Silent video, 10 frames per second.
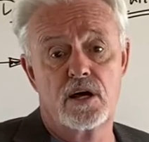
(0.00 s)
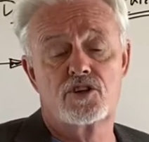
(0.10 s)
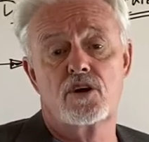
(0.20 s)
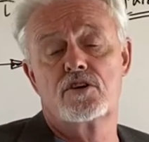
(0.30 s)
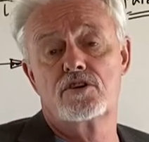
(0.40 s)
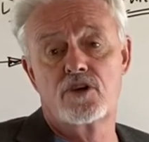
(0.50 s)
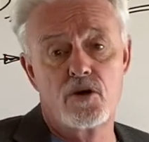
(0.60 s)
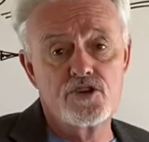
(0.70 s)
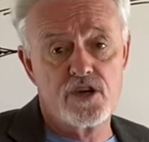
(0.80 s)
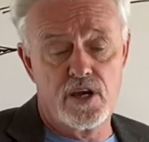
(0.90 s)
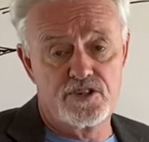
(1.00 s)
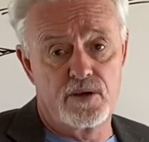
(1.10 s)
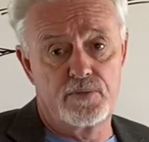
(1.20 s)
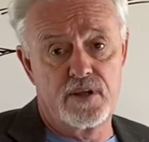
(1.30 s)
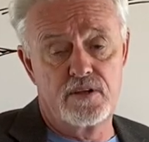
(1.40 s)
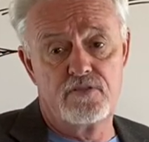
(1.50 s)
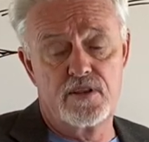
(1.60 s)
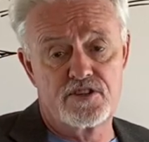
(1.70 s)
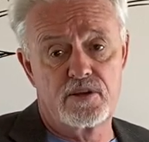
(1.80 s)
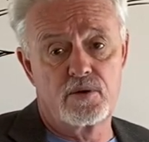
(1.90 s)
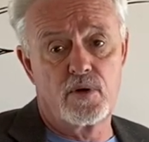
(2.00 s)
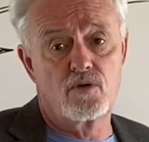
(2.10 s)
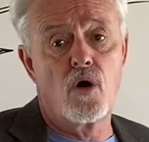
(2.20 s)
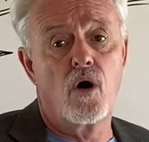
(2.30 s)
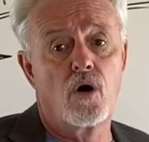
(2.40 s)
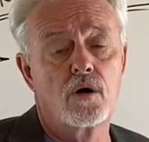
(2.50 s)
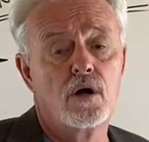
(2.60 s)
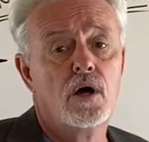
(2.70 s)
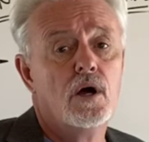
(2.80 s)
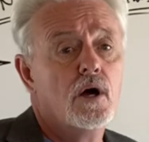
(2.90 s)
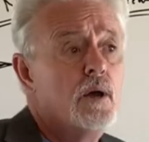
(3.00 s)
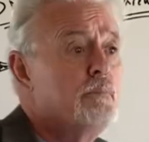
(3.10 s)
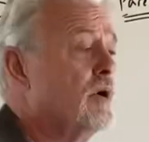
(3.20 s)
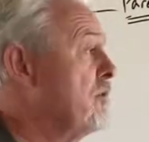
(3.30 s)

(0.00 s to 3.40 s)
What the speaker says: and try to negotiate something in the event that something went wrong. But